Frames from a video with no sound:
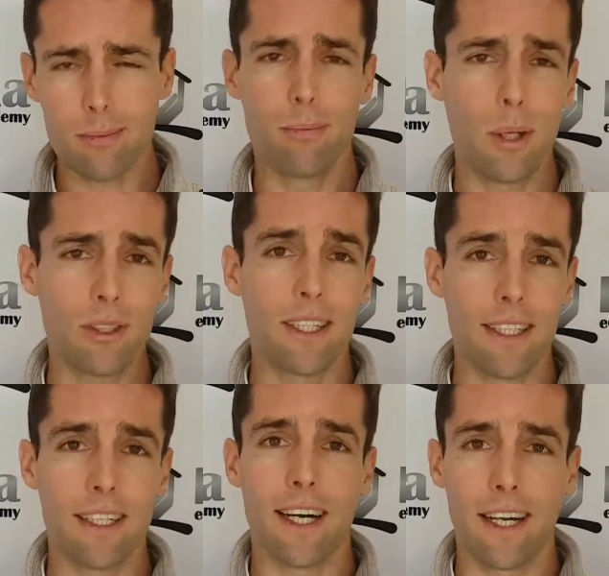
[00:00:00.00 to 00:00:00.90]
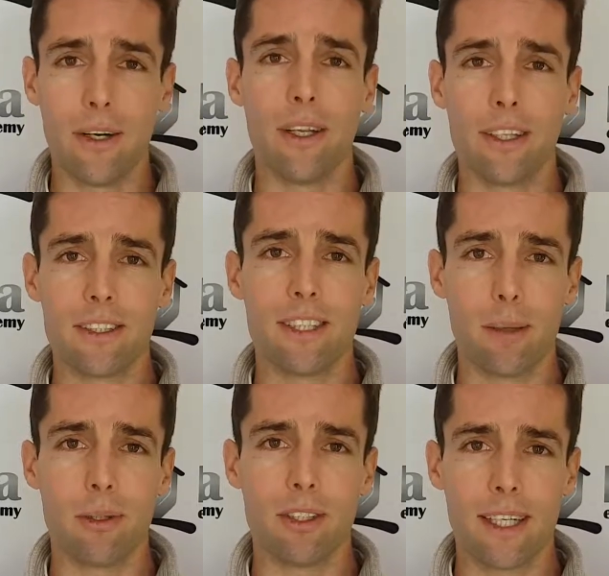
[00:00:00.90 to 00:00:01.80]
Personally, I know that this has
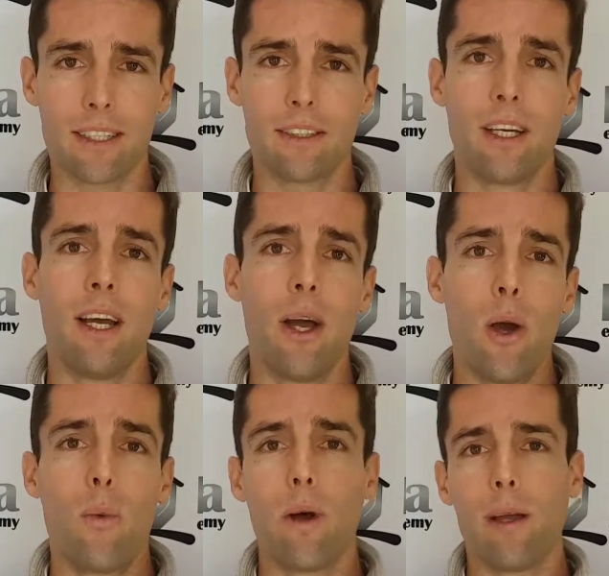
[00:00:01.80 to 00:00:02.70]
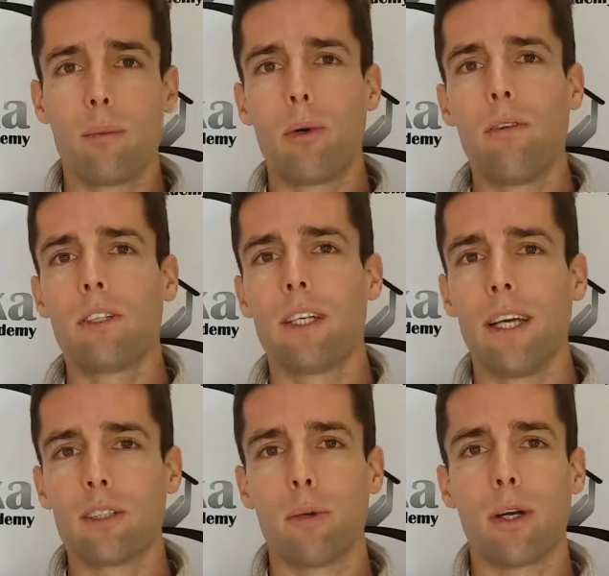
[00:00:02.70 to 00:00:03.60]
happened to us. Where previously I
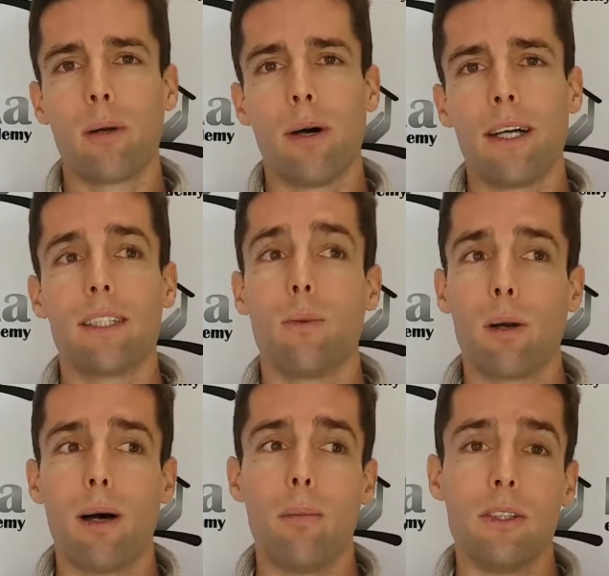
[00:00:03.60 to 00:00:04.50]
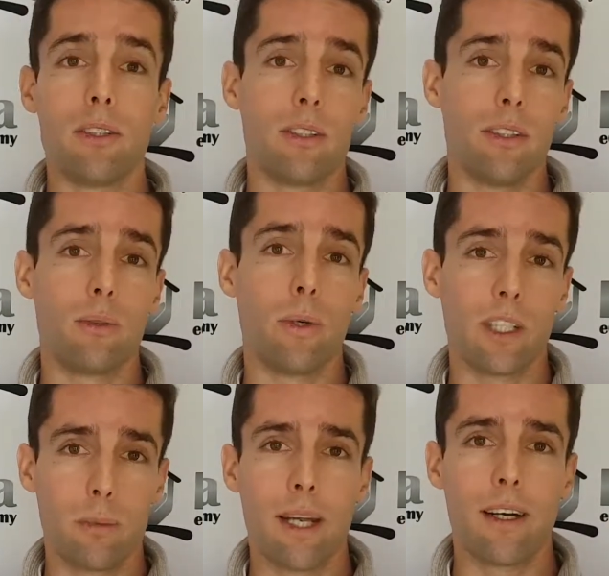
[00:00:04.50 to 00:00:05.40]
spoke about in one of my businesses, we
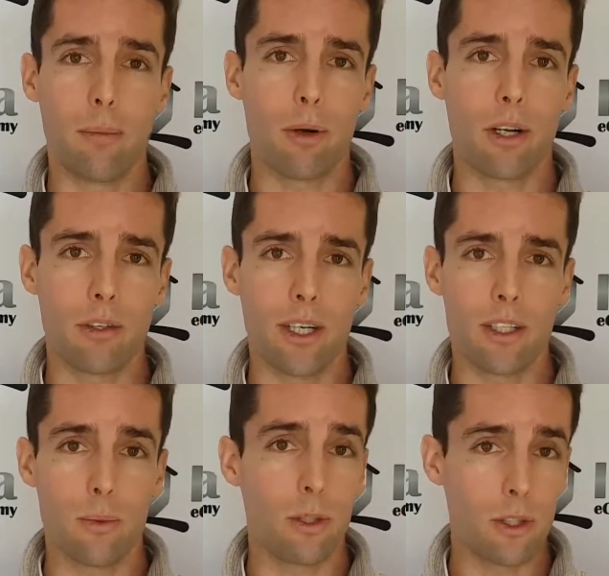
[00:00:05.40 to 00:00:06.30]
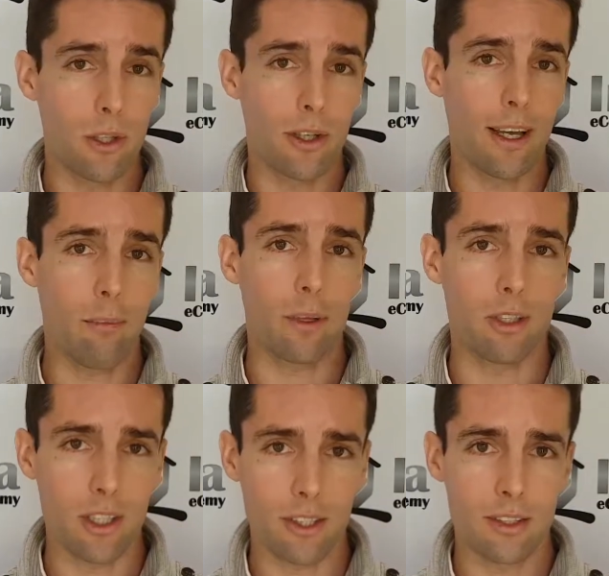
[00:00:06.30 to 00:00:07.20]
expanded our product range and we took on camping
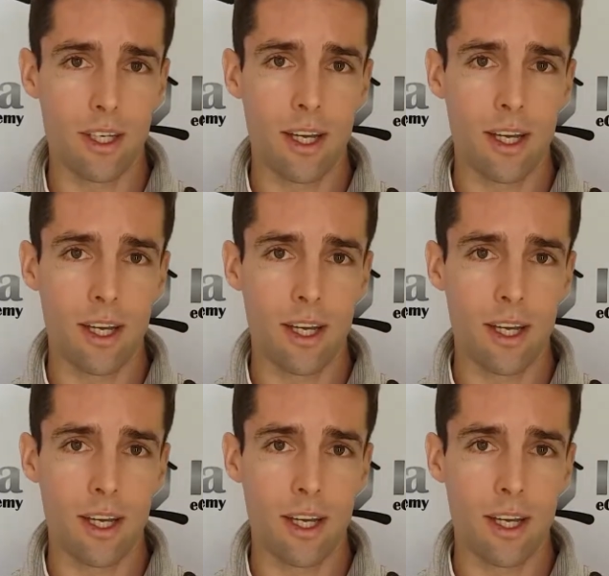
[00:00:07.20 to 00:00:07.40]
chairs.